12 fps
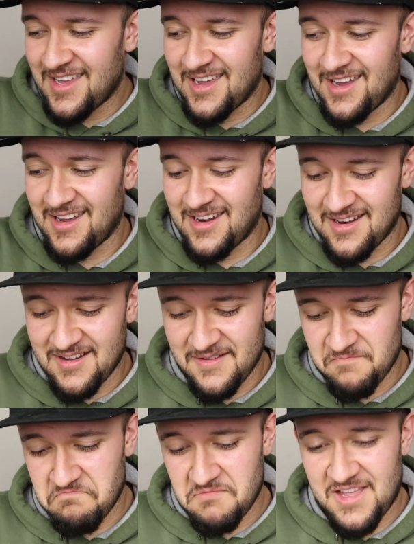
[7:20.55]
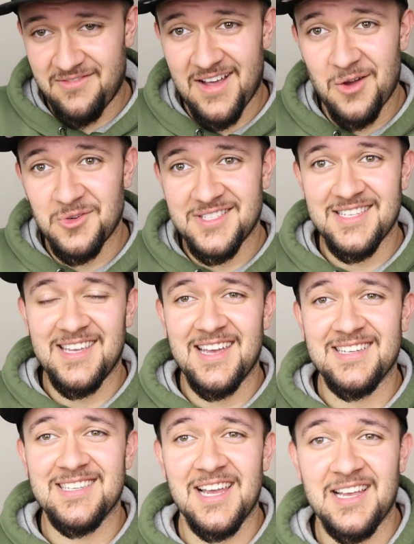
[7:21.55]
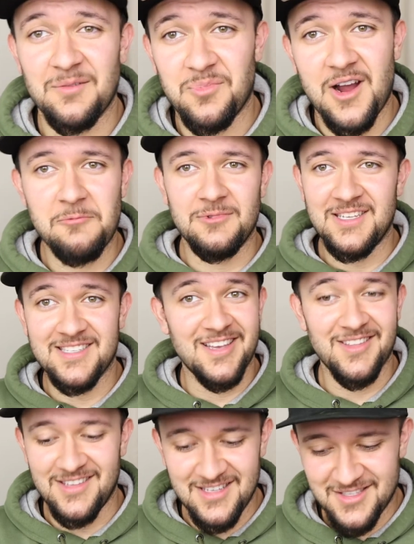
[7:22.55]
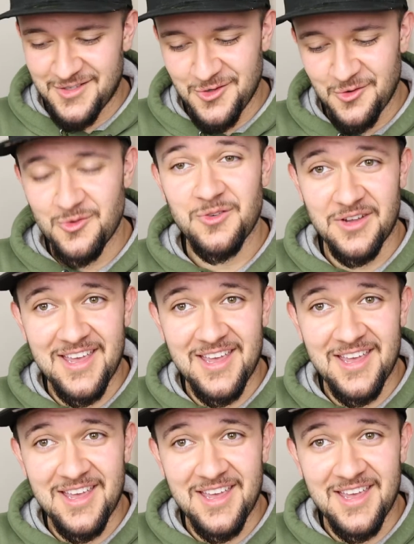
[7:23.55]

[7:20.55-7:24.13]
And if I was to guess, I could probably sell these too,